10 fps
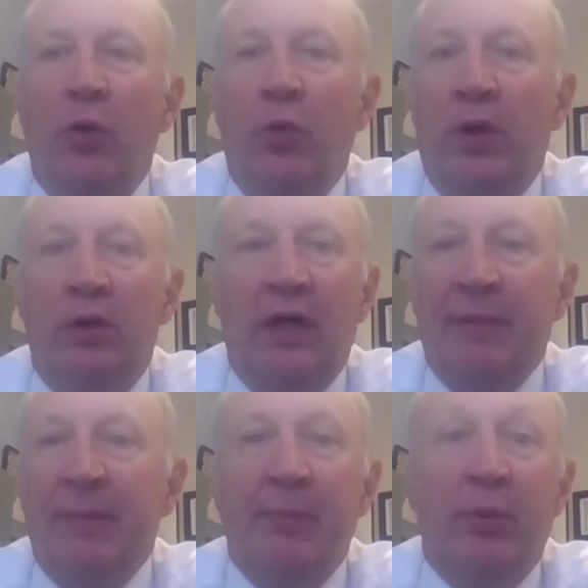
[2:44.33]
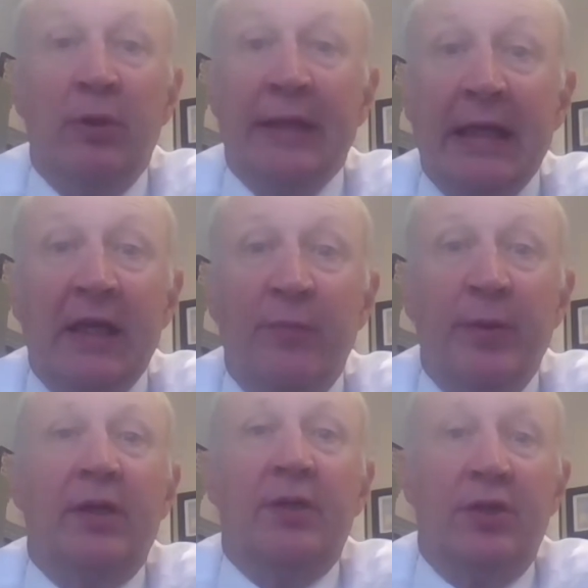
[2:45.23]
when a lot of people leave
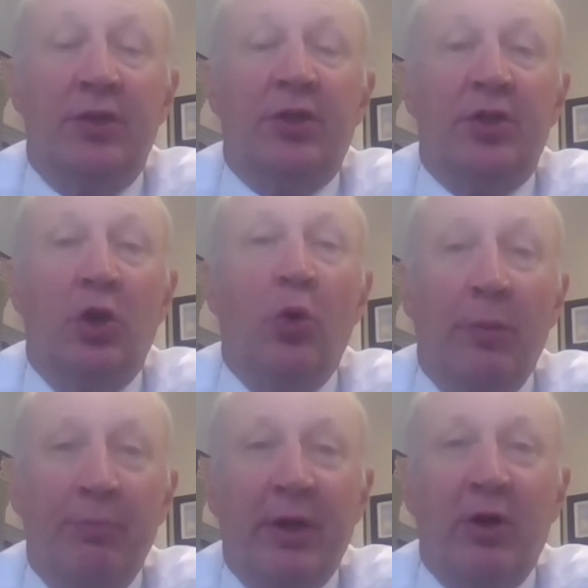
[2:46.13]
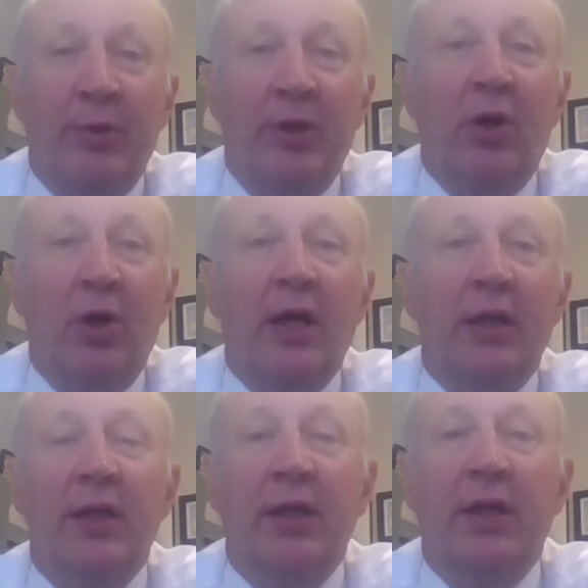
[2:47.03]
because it's just so unbearably hot.